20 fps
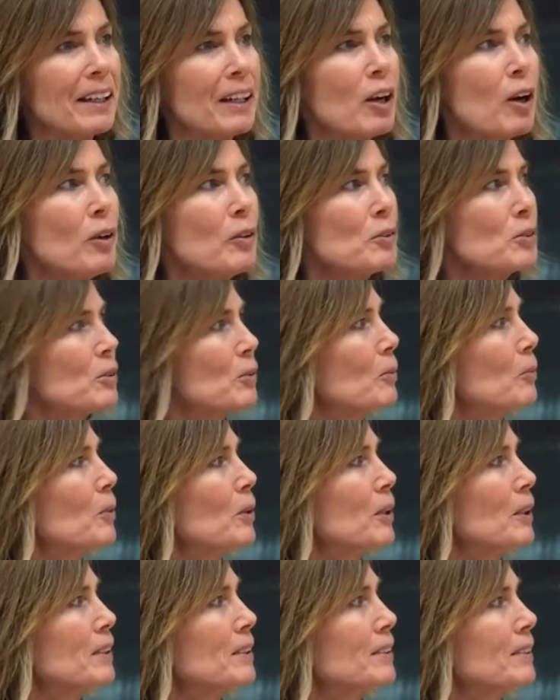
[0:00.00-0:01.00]
I also
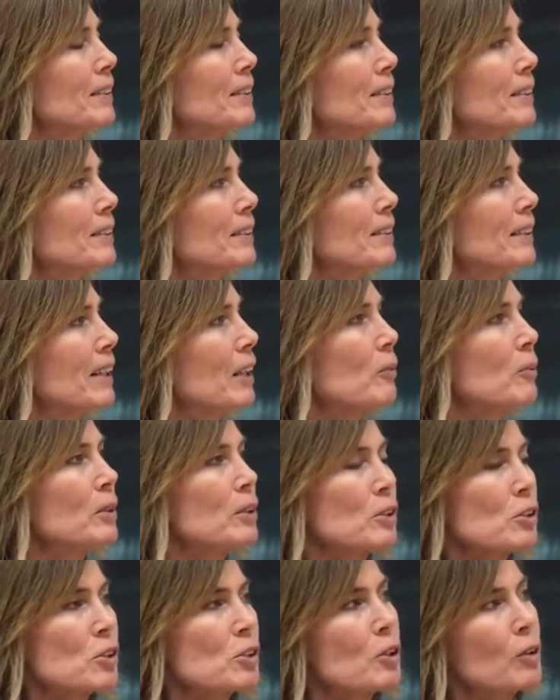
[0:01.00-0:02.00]
want
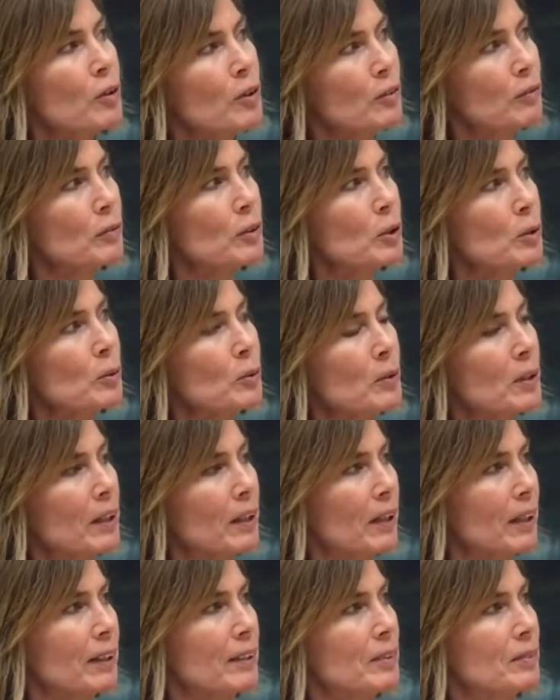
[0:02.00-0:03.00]
to show a view
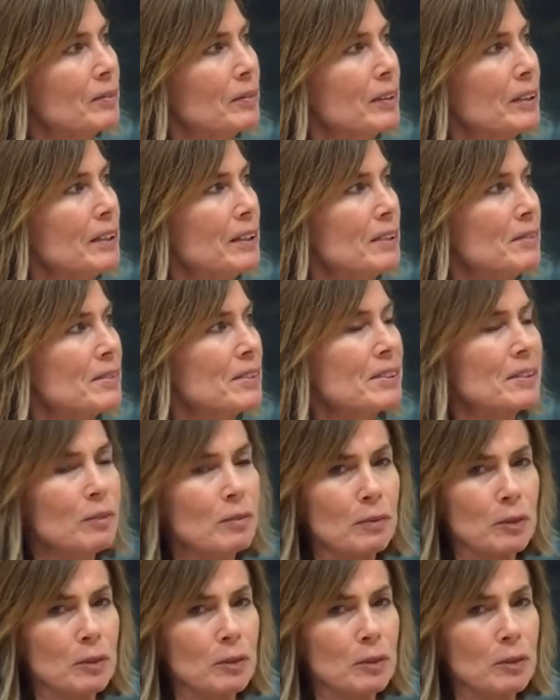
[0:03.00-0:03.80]
that kind of leaves the